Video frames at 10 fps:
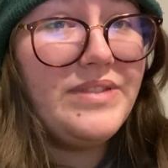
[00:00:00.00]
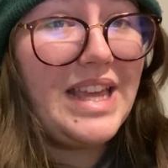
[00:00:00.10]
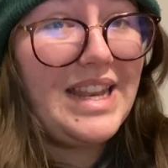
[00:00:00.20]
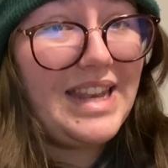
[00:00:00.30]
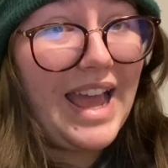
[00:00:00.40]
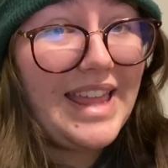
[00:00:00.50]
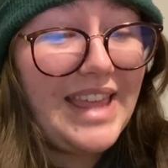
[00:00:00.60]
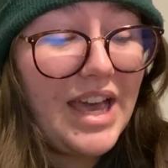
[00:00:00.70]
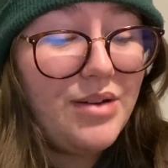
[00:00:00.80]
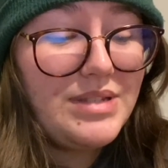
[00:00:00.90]
and Ninth
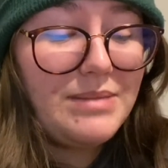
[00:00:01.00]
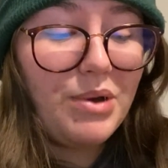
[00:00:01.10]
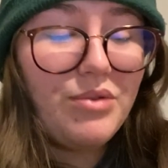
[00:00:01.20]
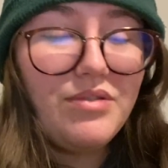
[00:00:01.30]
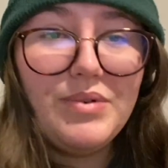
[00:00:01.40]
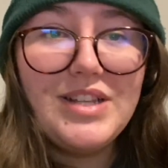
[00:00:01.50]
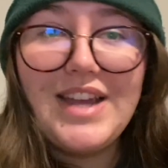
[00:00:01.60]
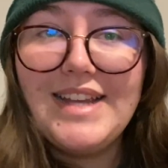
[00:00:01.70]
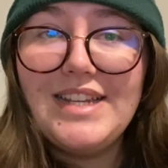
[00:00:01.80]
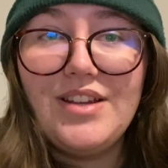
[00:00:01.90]
House, both of which
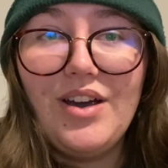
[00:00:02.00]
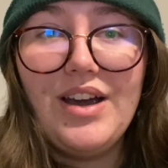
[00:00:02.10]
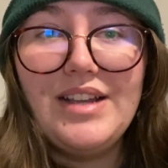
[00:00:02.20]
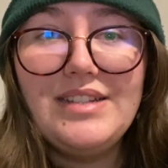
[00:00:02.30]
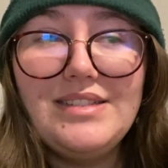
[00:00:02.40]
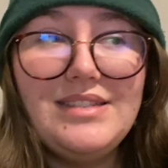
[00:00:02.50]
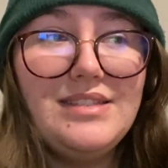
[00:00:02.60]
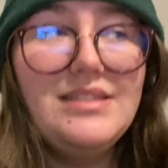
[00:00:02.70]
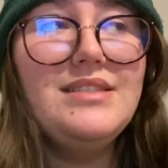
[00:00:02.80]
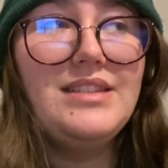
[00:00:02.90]
I did not
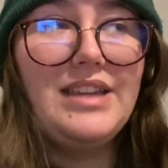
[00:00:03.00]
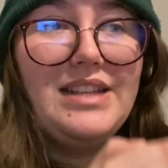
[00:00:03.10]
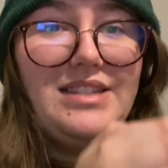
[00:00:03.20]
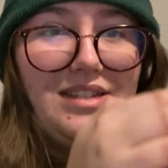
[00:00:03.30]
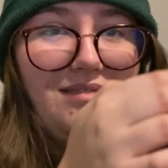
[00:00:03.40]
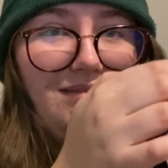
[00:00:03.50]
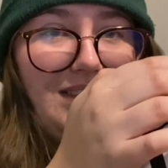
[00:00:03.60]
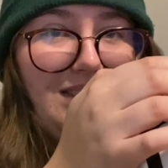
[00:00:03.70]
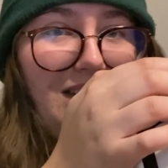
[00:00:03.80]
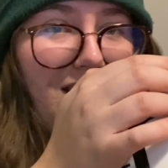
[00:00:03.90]
get to
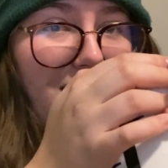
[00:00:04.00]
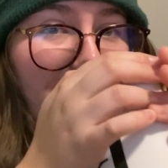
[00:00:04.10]
this year.